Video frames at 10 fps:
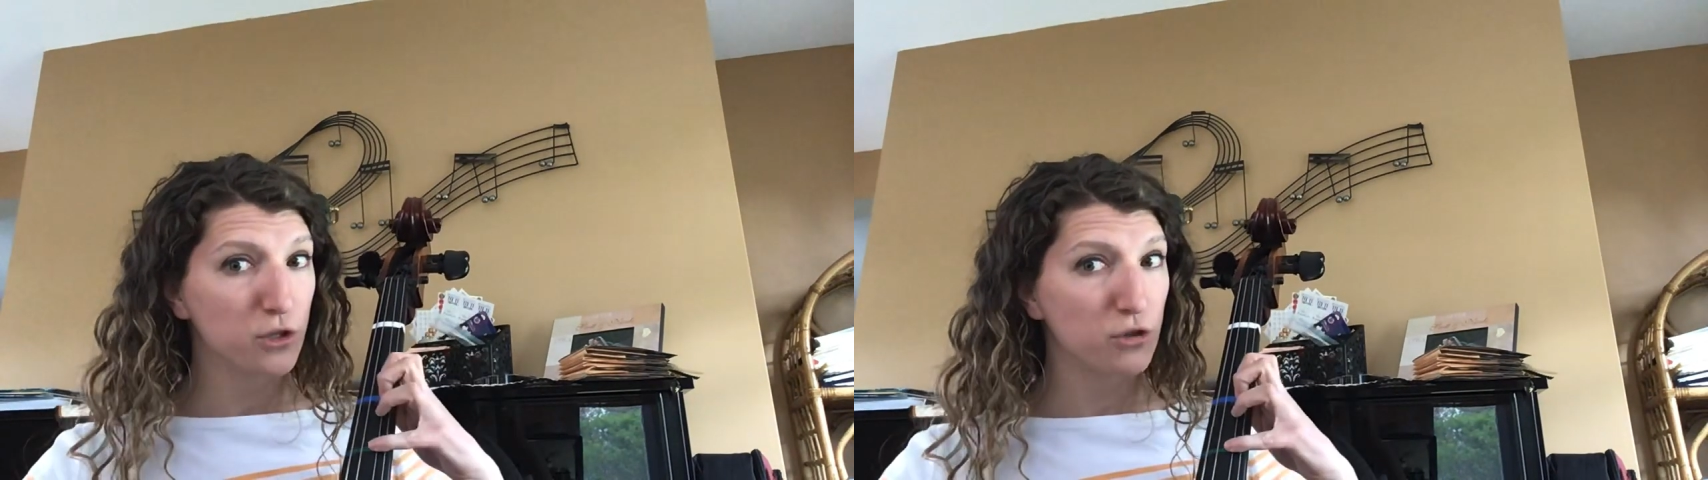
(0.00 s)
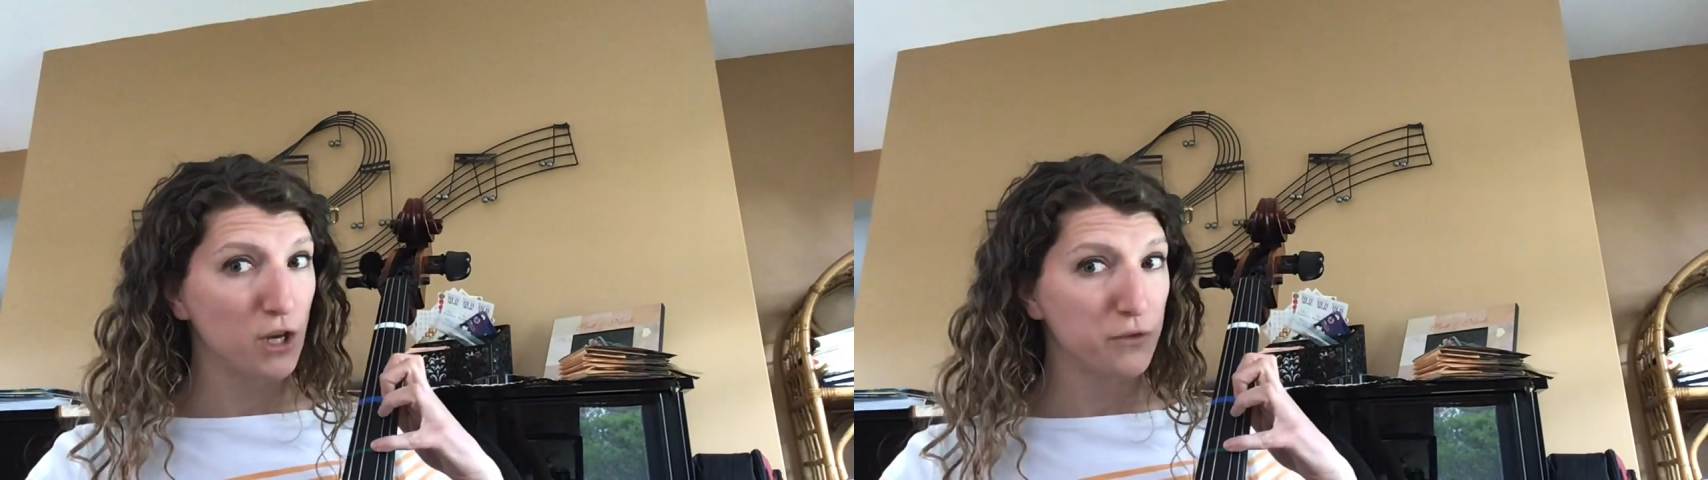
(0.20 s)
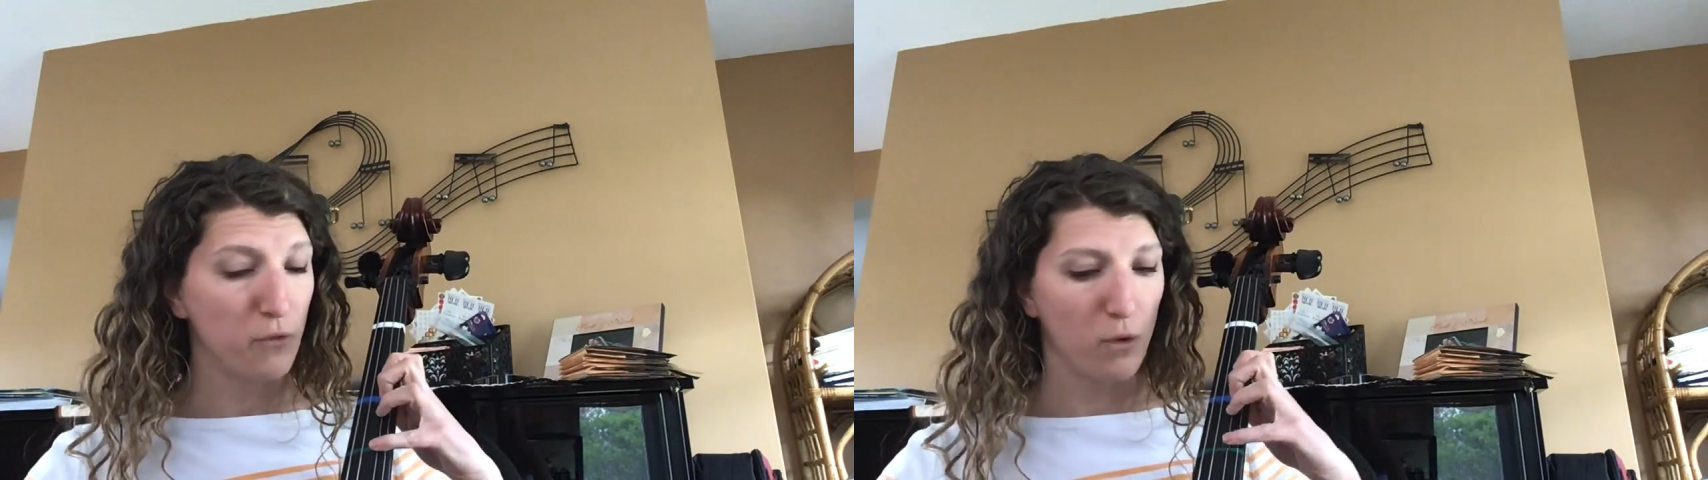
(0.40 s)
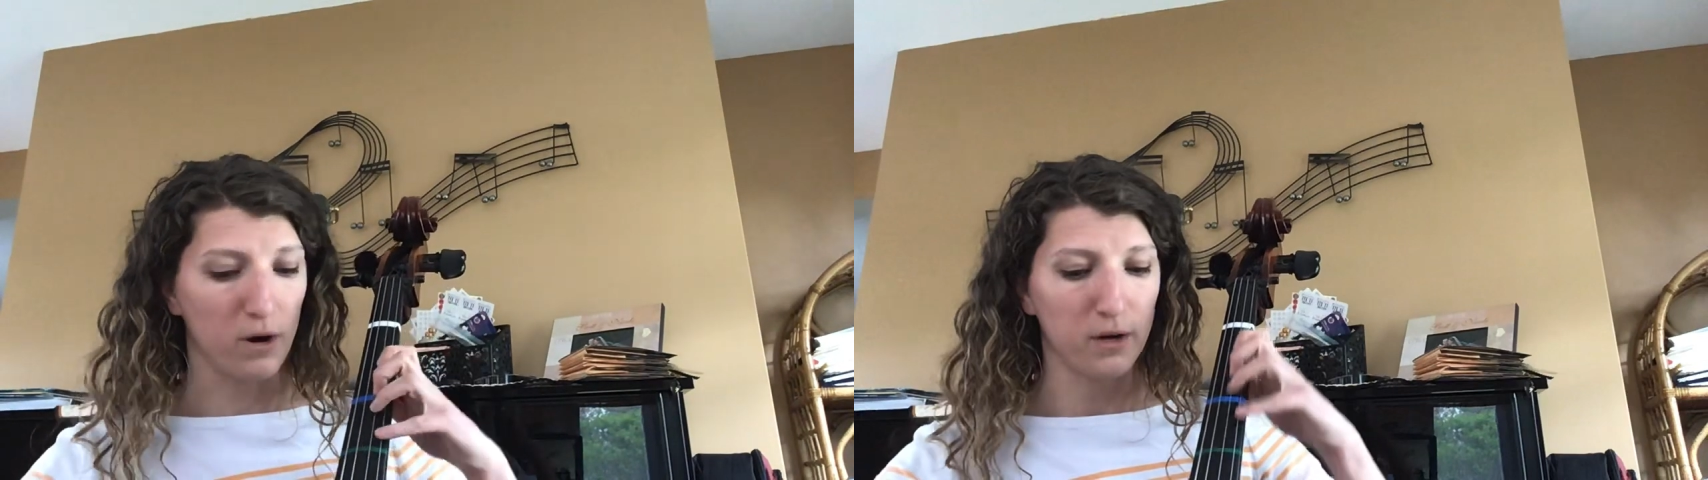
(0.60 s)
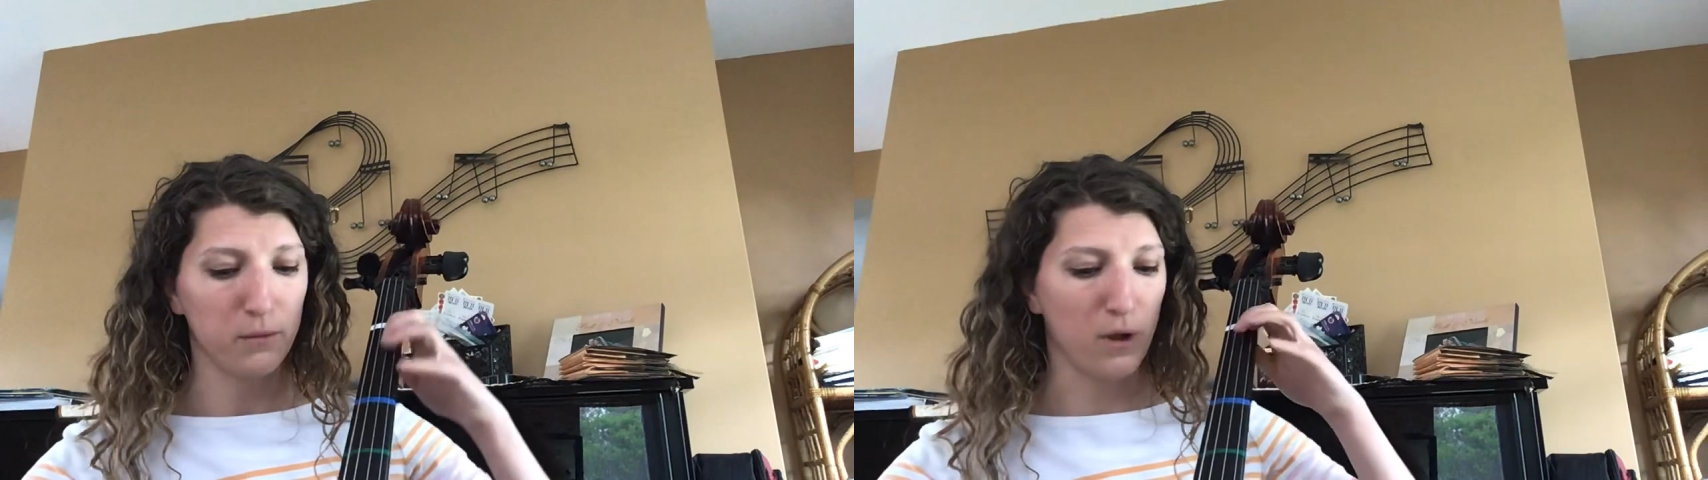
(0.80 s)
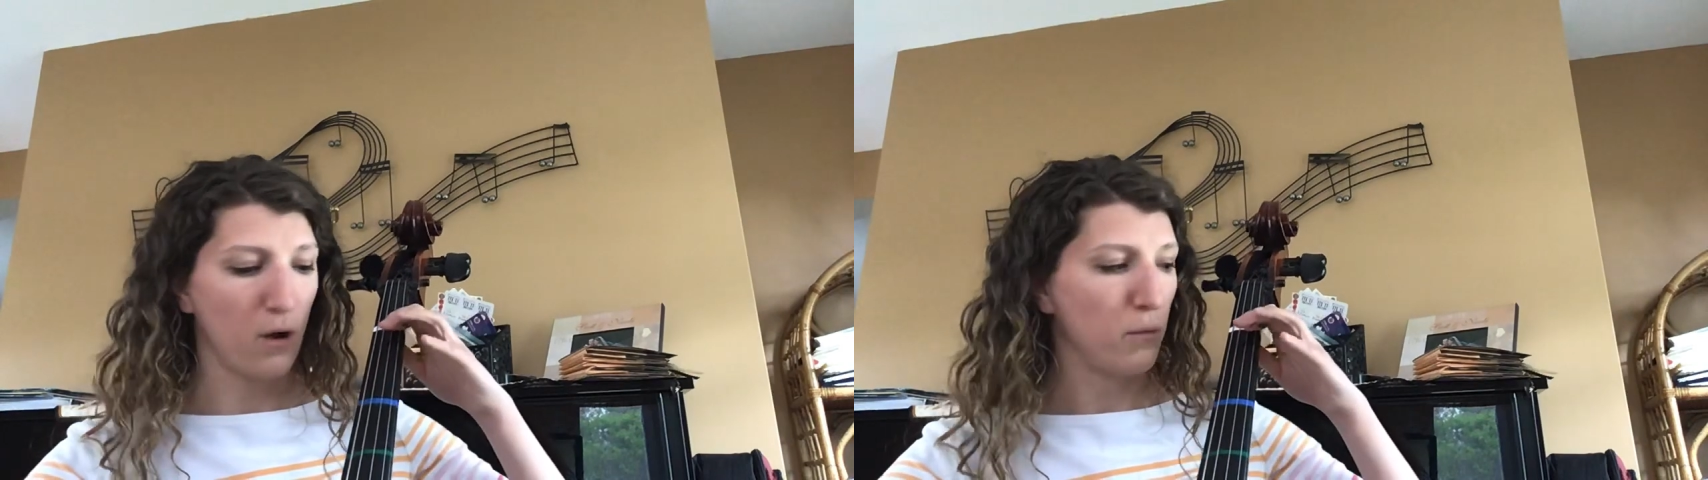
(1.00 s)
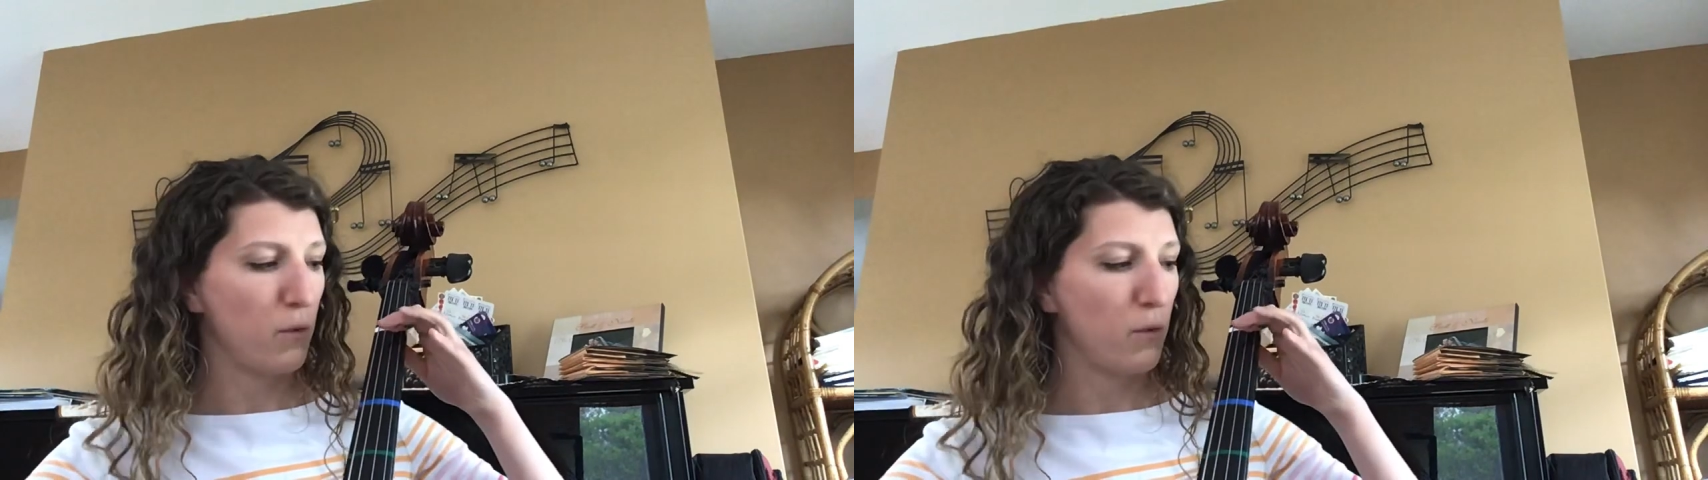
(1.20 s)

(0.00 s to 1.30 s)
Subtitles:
to stretch 4. Here we go.